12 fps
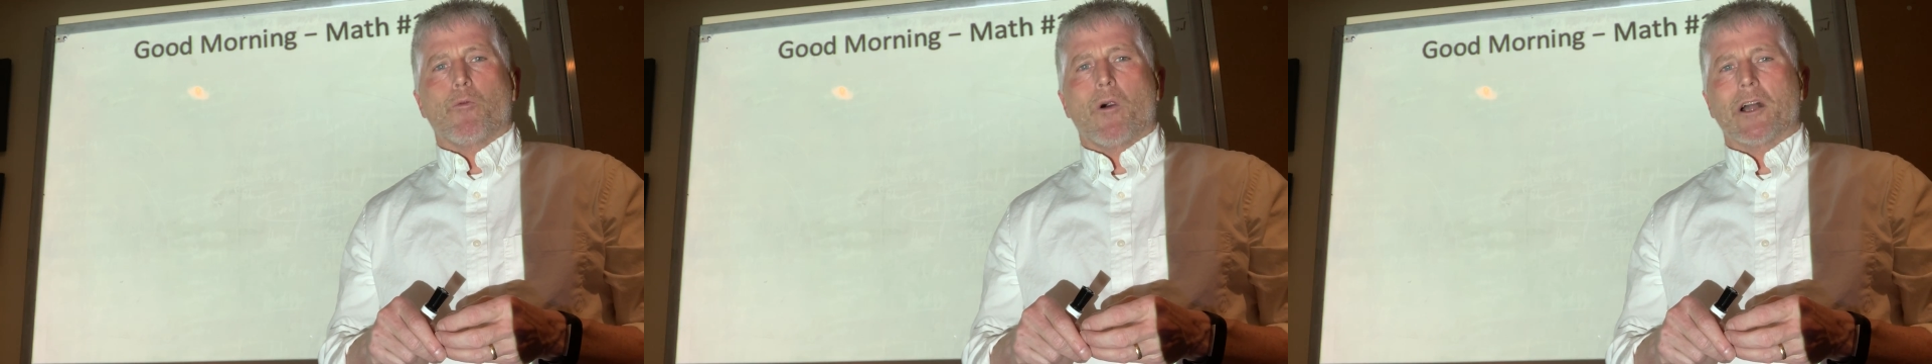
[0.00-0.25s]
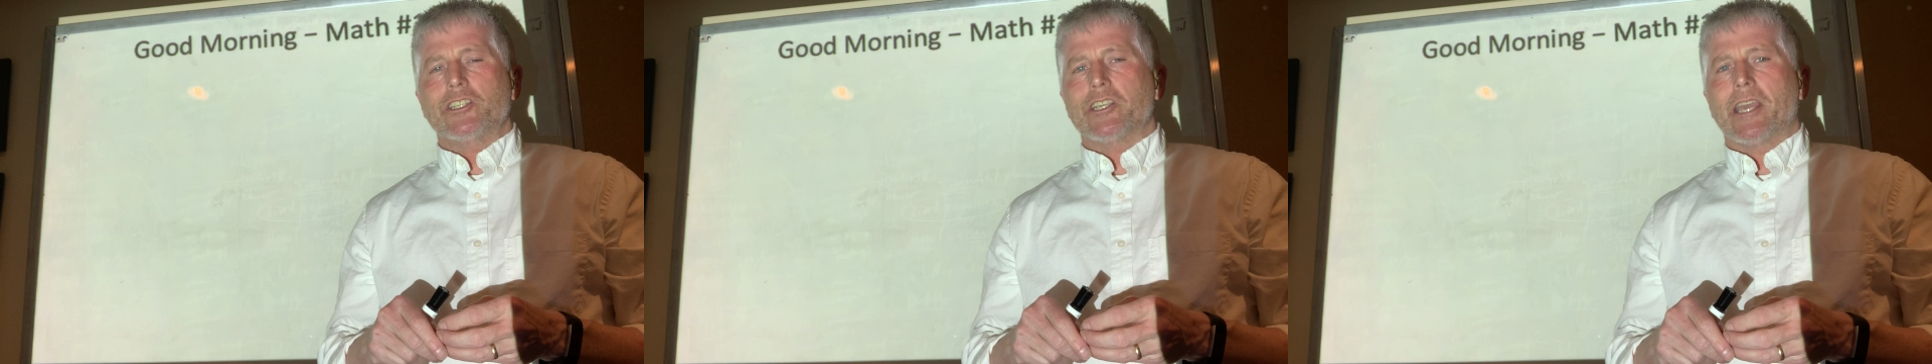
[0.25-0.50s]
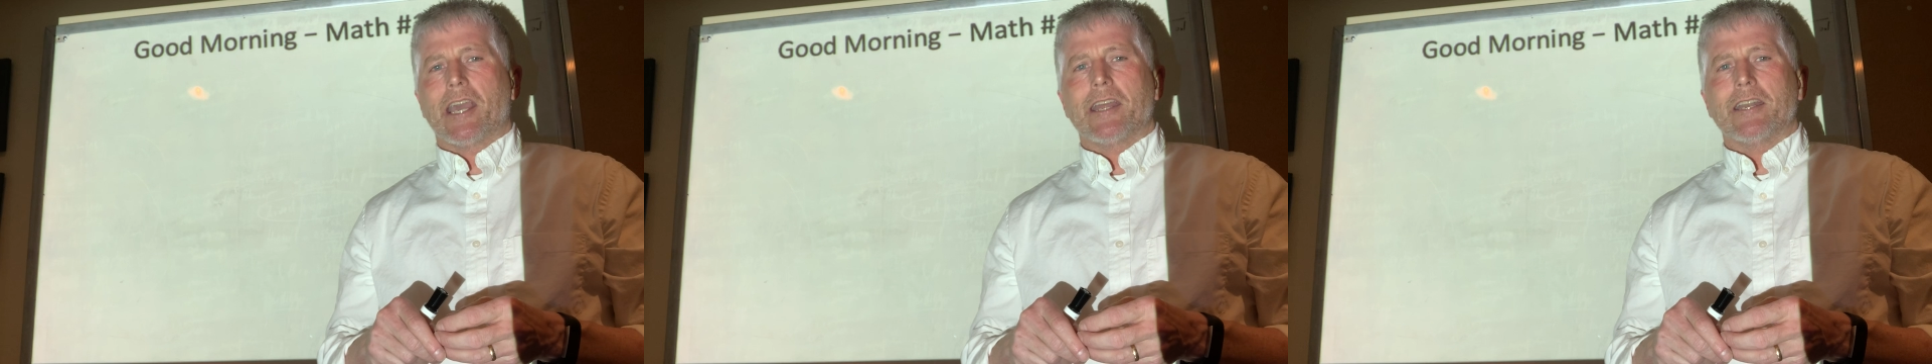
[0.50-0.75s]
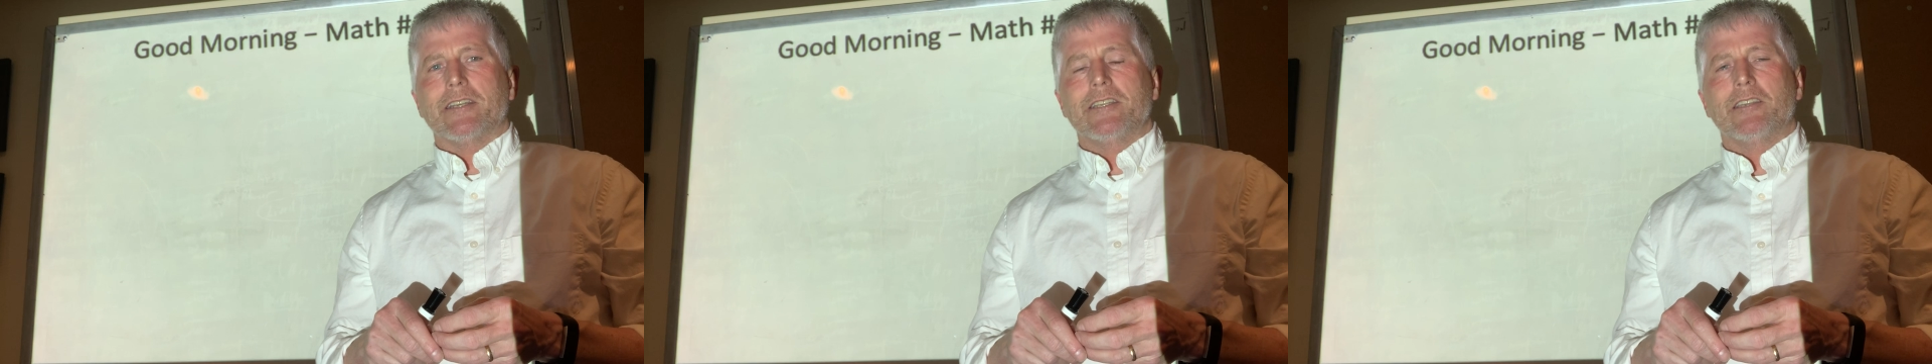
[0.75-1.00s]
watch
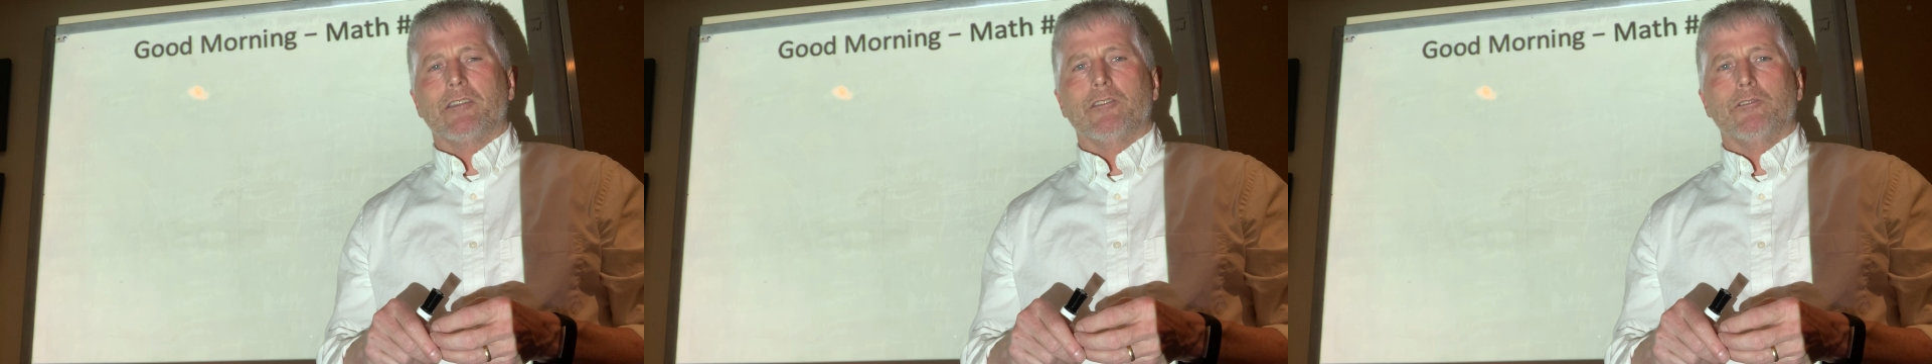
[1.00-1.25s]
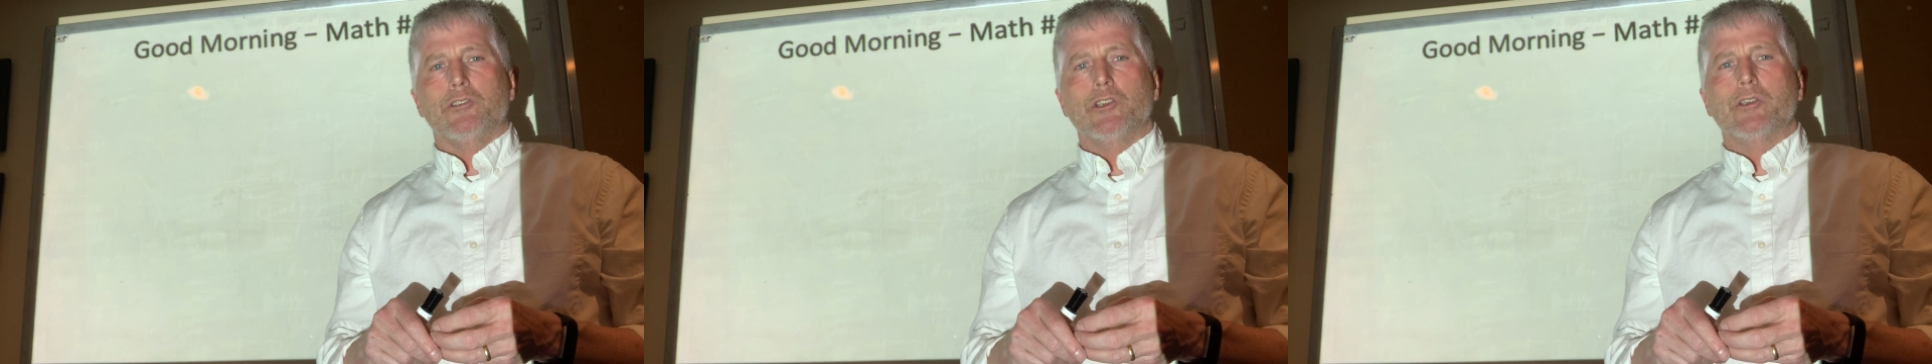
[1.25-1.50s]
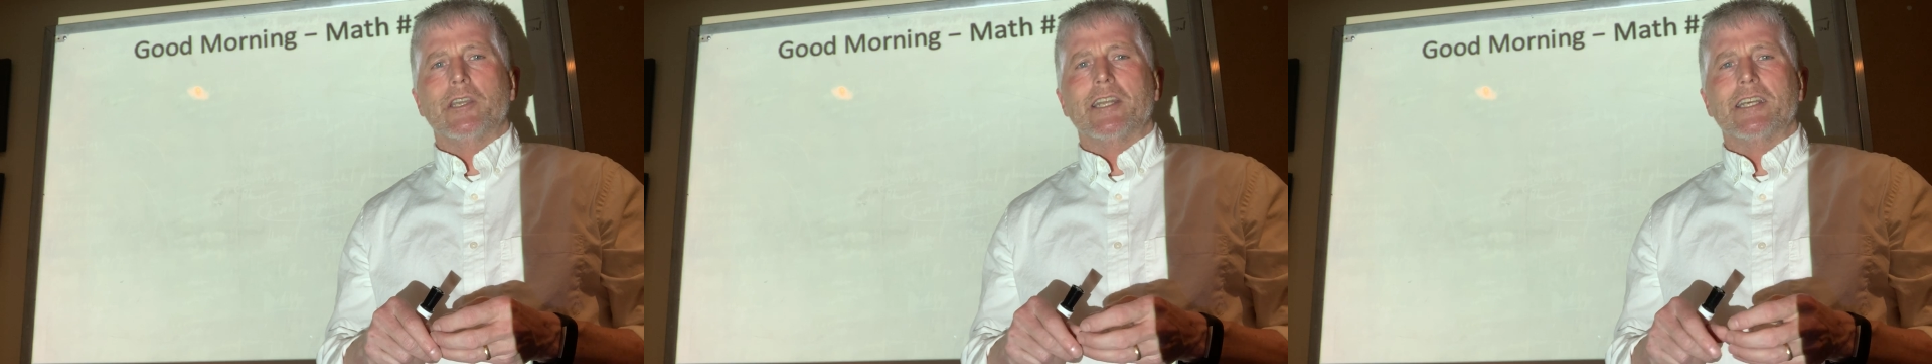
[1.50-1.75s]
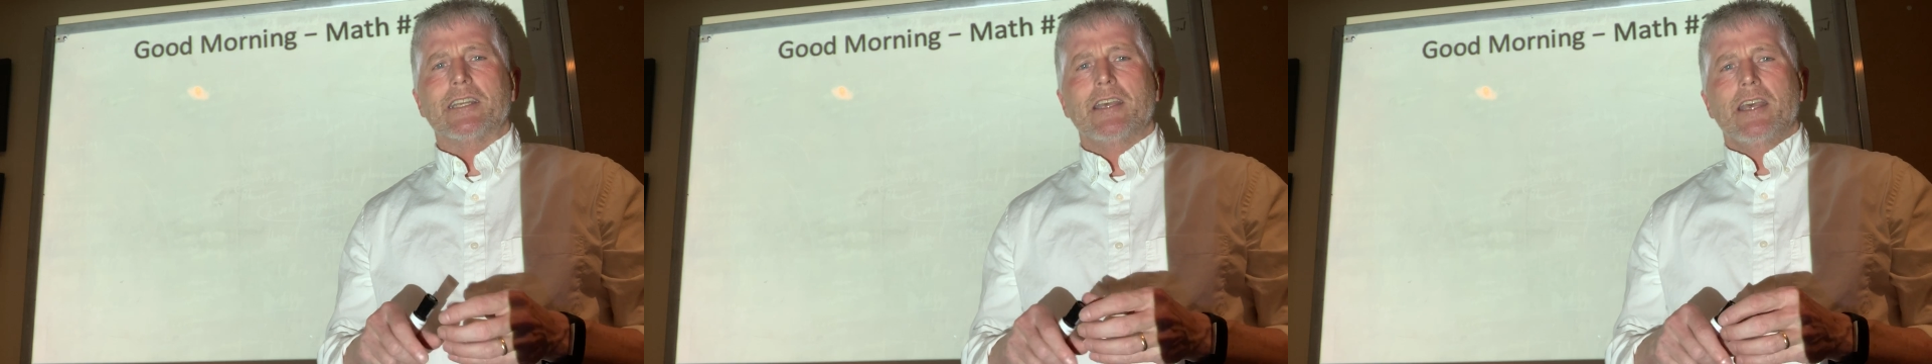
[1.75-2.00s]
again until you do get
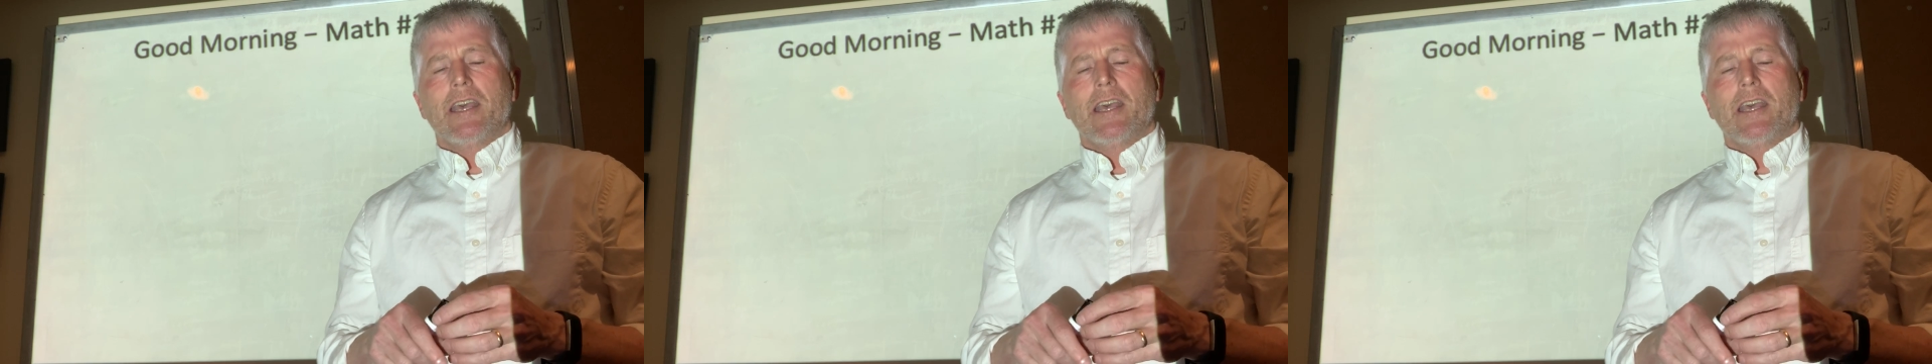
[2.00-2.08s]
it.